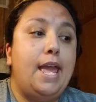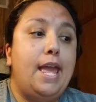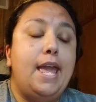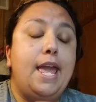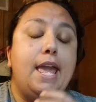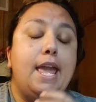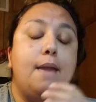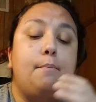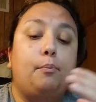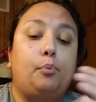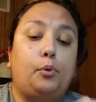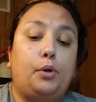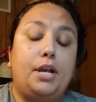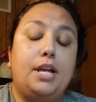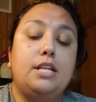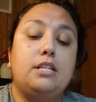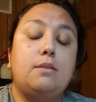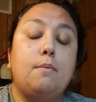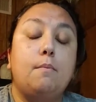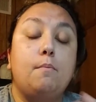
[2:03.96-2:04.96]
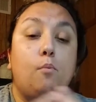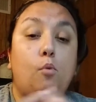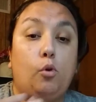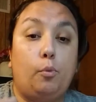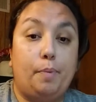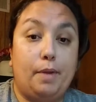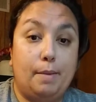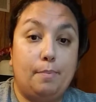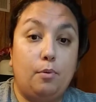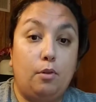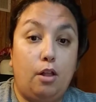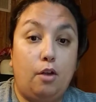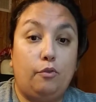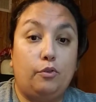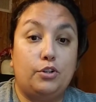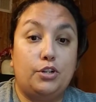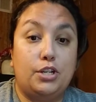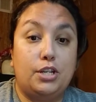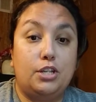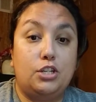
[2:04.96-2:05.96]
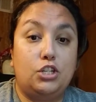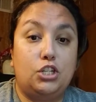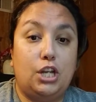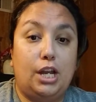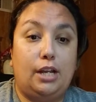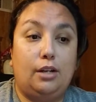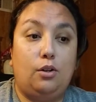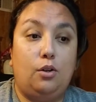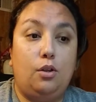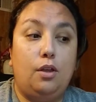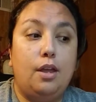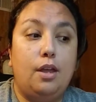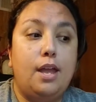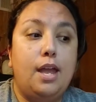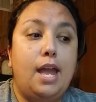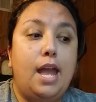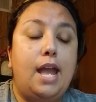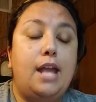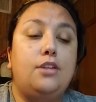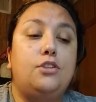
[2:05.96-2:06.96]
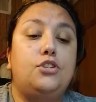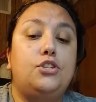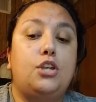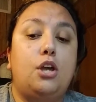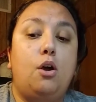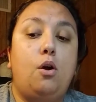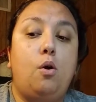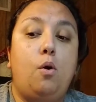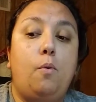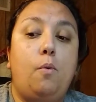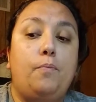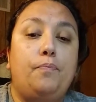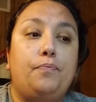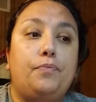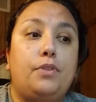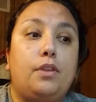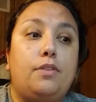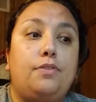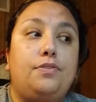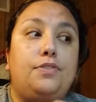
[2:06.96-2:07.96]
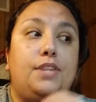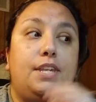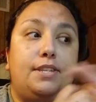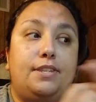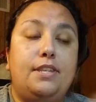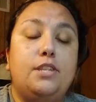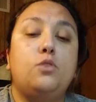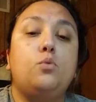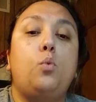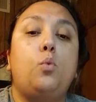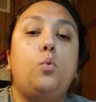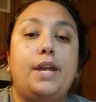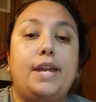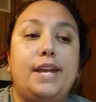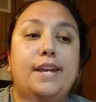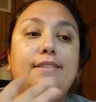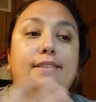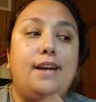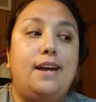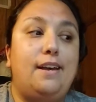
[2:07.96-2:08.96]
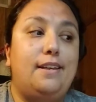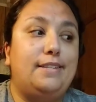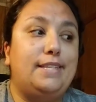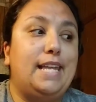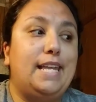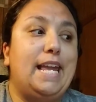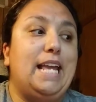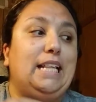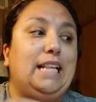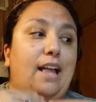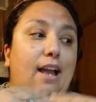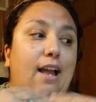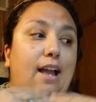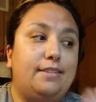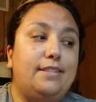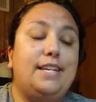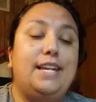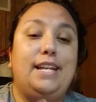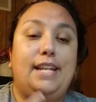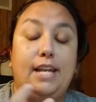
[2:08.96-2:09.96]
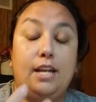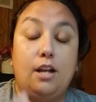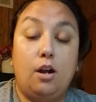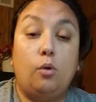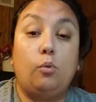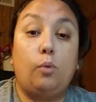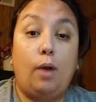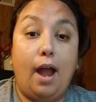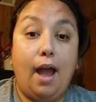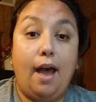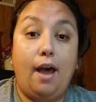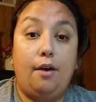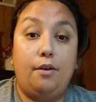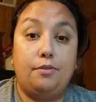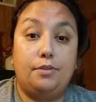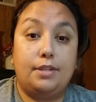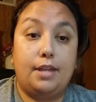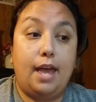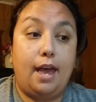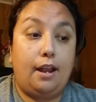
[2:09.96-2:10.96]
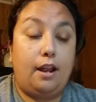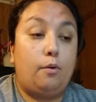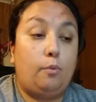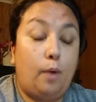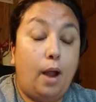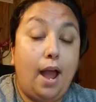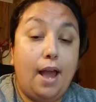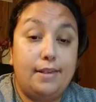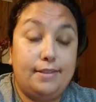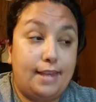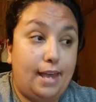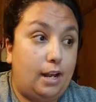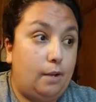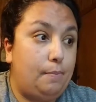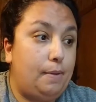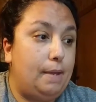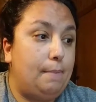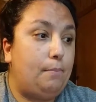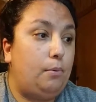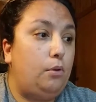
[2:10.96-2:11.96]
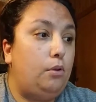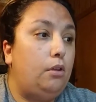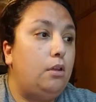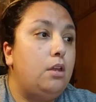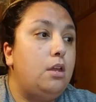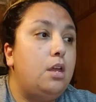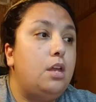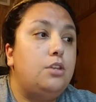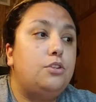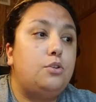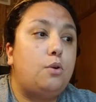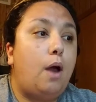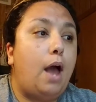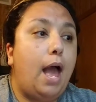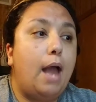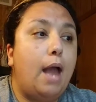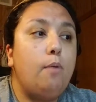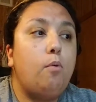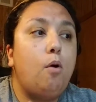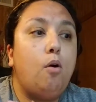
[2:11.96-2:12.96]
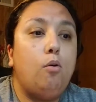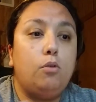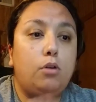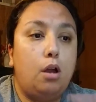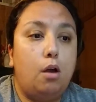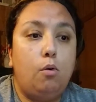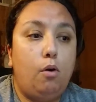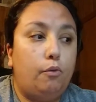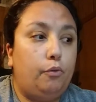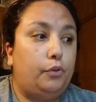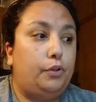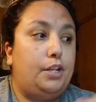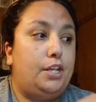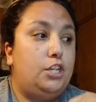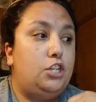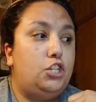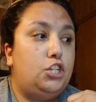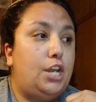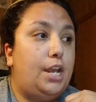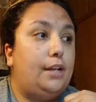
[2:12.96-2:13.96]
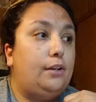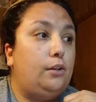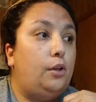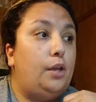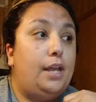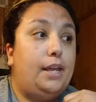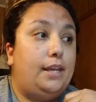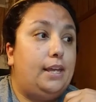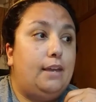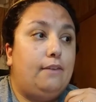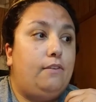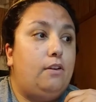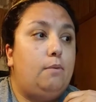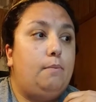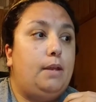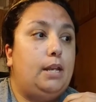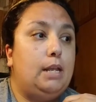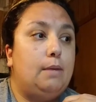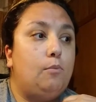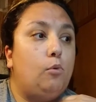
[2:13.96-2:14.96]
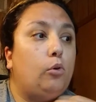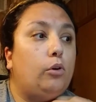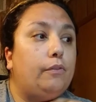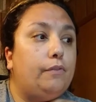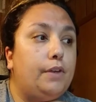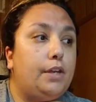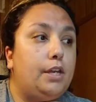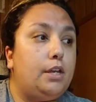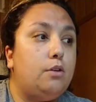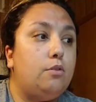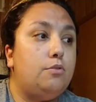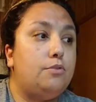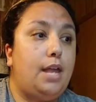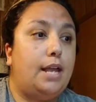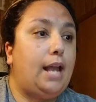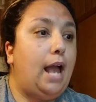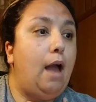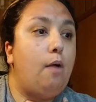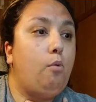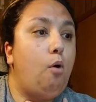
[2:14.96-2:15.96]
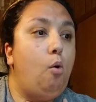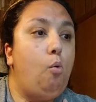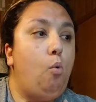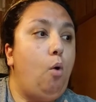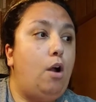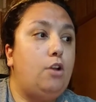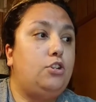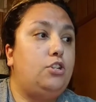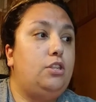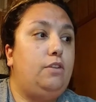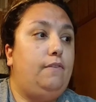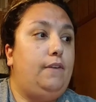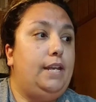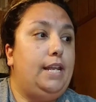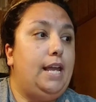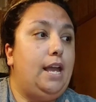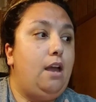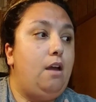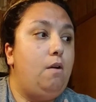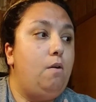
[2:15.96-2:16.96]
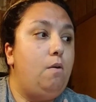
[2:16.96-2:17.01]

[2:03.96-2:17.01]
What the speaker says: it brings more people over to his channel. And so this is what he does. He likes getting a rise out of people. So I won't go over to his channel and give him any more views. Like, I won't watch the video.